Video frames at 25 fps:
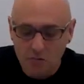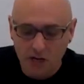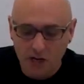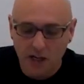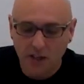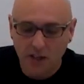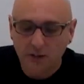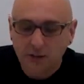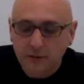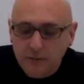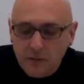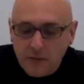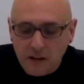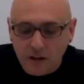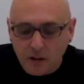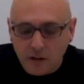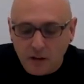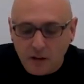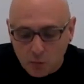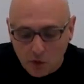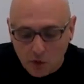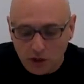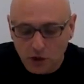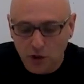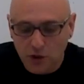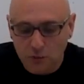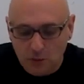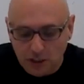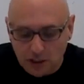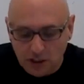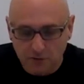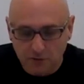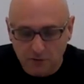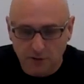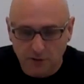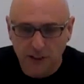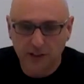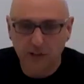But once you
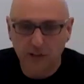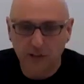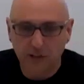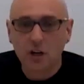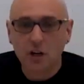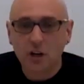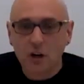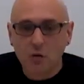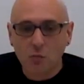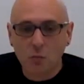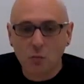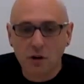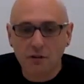specify this,